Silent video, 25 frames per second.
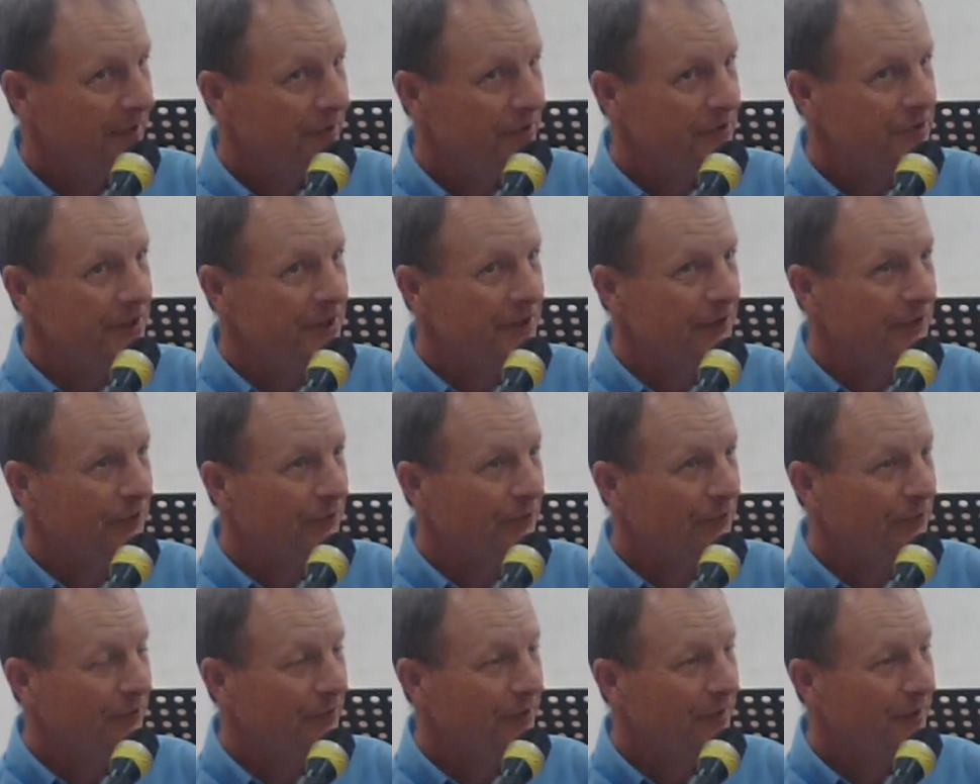
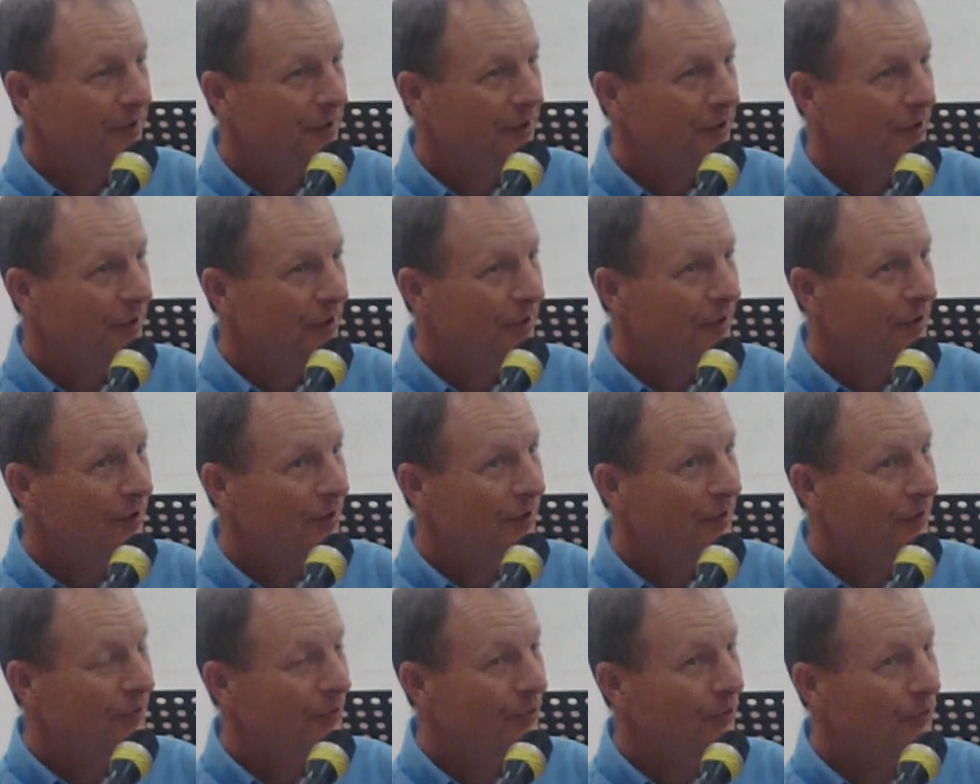Jesus,
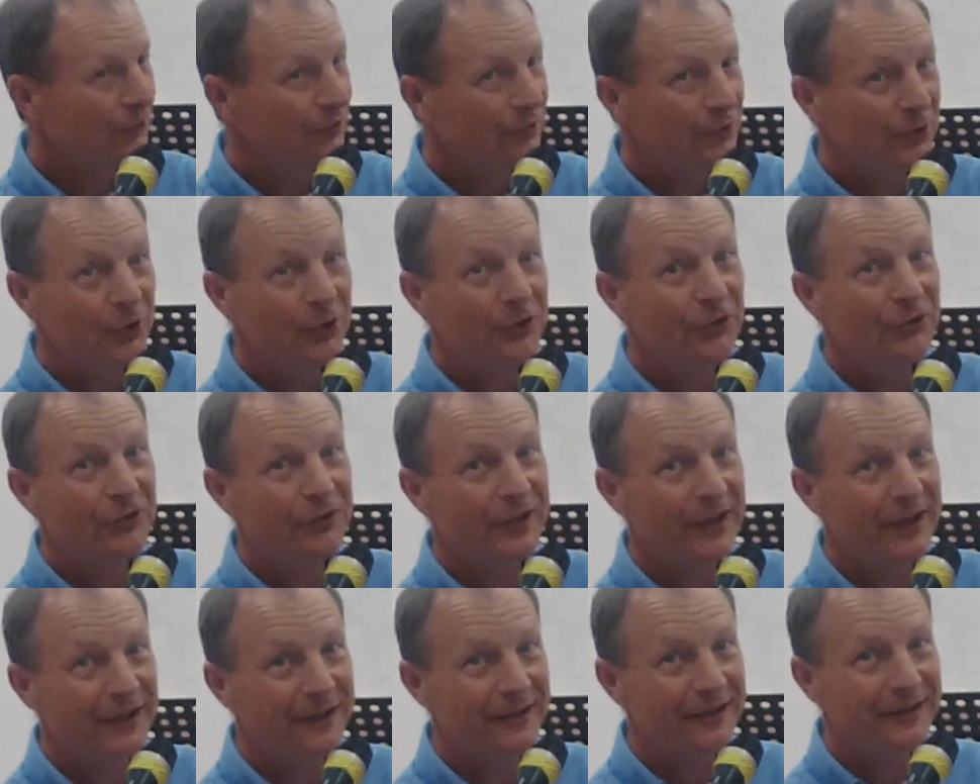of course, could
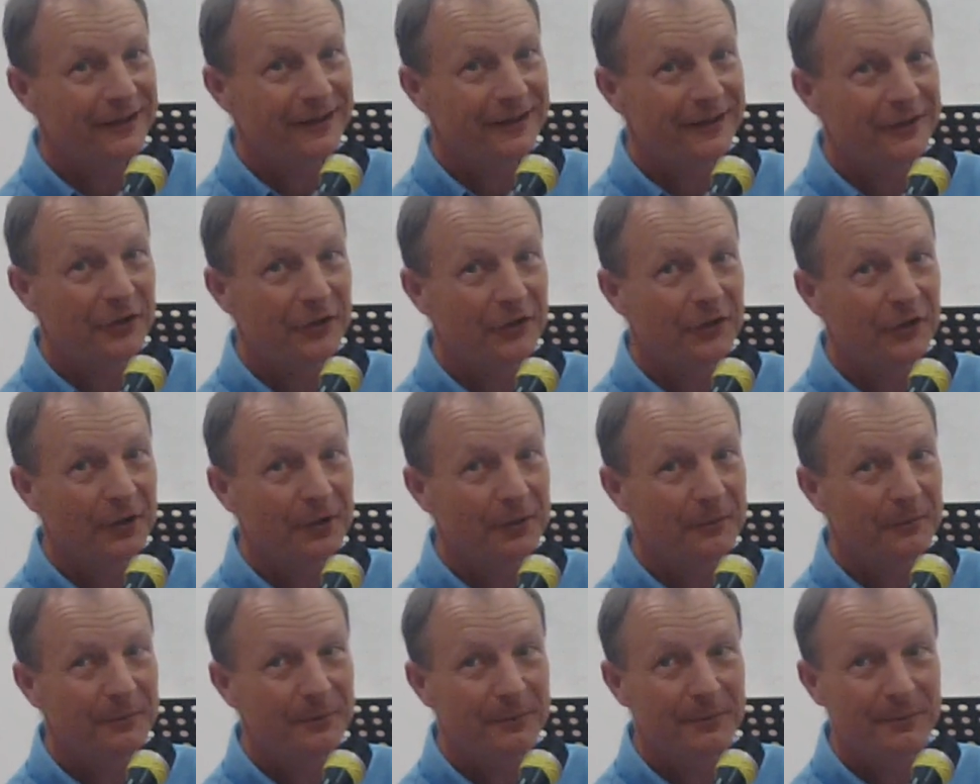stay at the
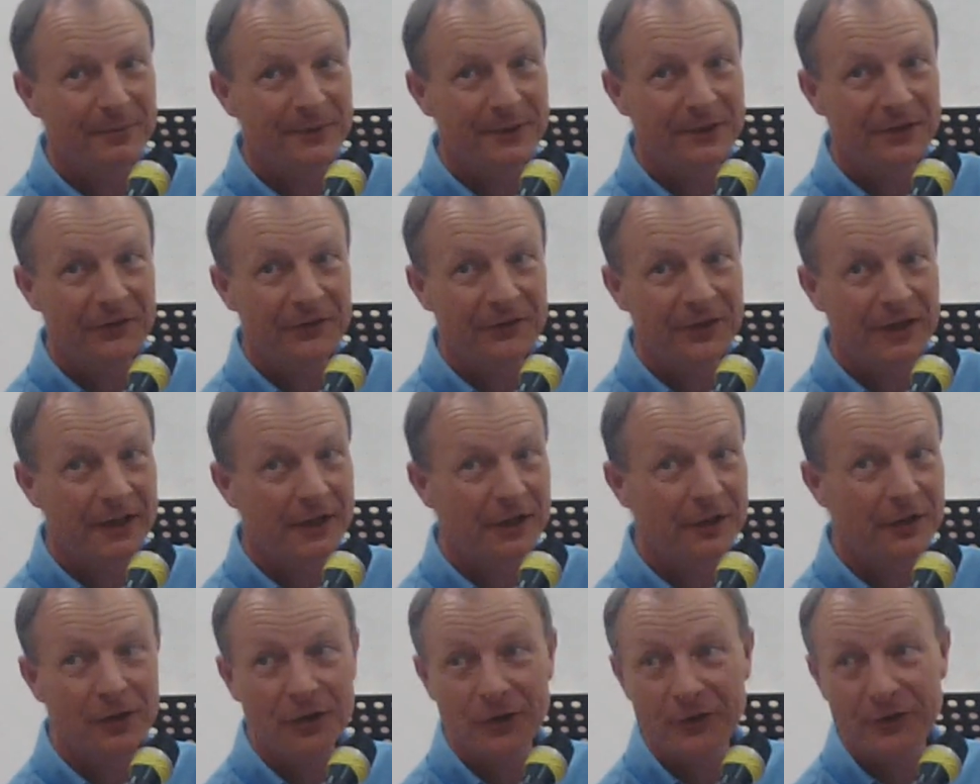top, but
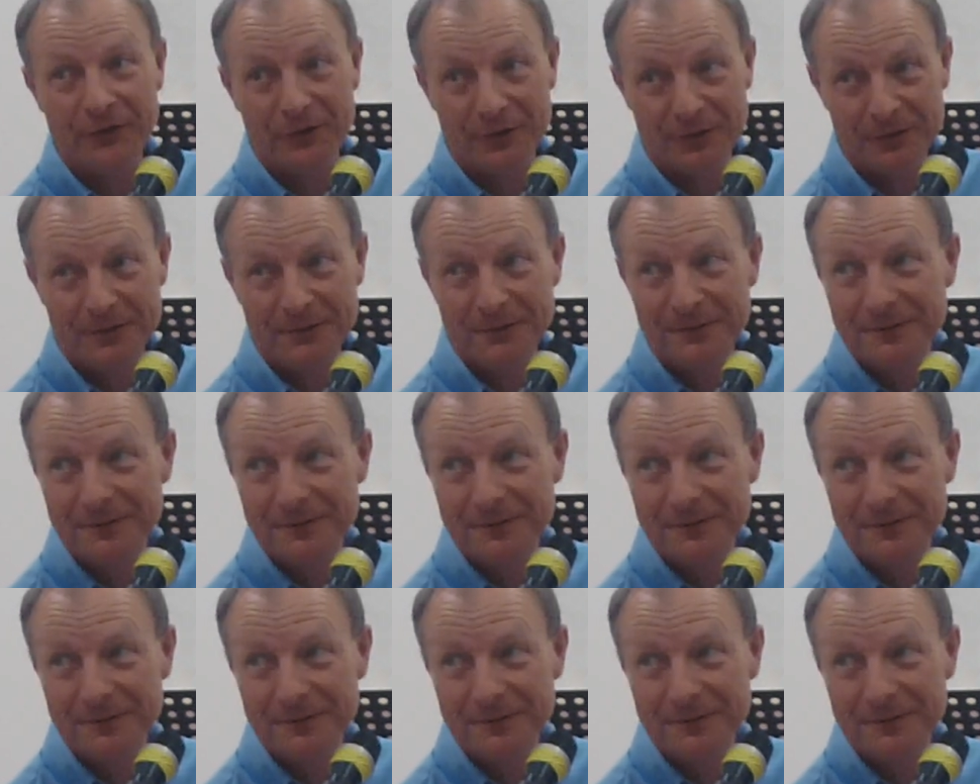decided not to.